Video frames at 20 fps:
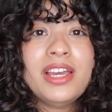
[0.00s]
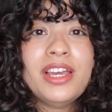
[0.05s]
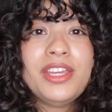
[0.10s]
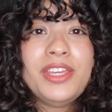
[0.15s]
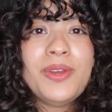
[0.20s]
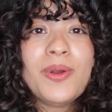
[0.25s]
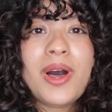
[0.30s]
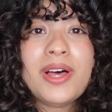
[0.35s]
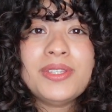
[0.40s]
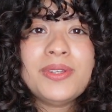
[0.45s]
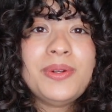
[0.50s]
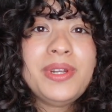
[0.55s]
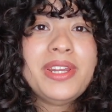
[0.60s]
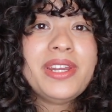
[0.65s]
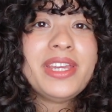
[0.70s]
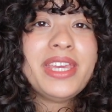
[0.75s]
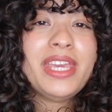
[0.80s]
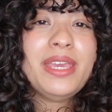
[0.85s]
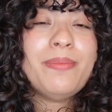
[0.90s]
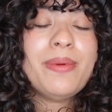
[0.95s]
You also need
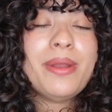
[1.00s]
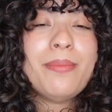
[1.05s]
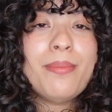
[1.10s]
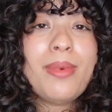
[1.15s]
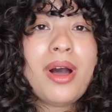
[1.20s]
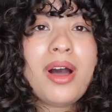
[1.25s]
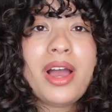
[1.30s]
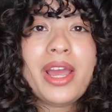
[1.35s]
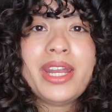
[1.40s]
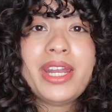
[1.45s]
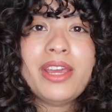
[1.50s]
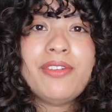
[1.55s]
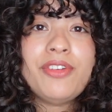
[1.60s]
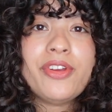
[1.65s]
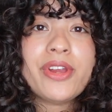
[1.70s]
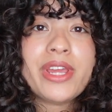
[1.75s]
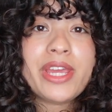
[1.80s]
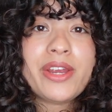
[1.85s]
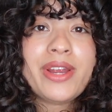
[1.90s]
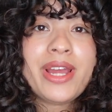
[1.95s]
to keep in mind if
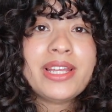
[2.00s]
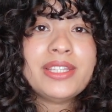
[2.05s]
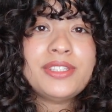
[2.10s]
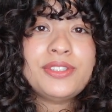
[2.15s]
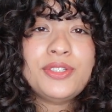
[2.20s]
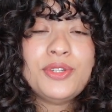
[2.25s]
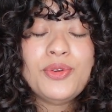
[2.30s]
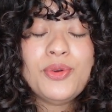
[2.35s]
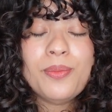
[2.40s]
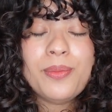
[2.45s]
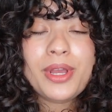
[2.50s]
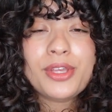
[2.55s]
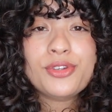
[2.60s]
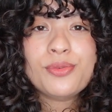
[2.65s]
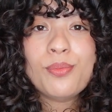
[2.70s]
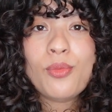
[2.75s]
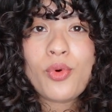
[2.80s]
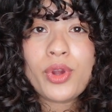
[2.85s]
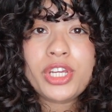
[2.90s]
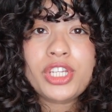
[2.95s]
your hair has too
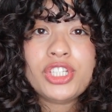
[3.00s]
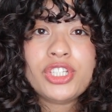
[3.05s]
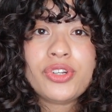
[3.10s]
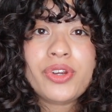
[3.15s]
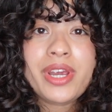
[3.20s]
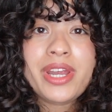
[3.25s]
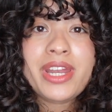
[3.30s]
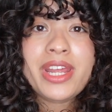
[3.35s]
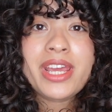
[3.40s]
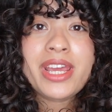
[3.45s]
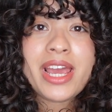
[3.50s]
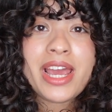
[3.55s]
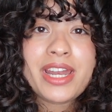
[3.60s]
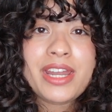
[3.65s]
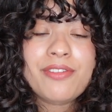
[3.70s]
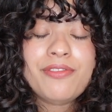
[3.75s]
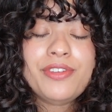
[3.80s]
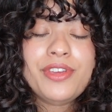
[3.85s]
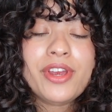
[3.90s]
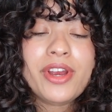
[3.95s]
much moisture in it and
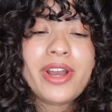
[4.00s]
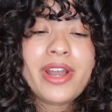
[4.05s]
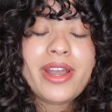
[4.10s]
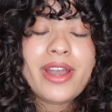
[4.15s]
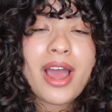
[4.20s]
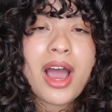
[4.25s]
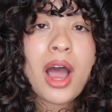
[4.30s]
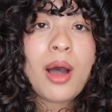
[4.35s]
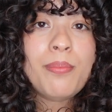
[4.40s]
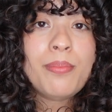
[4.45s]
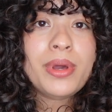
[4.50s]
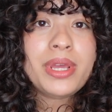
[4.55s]
if you're not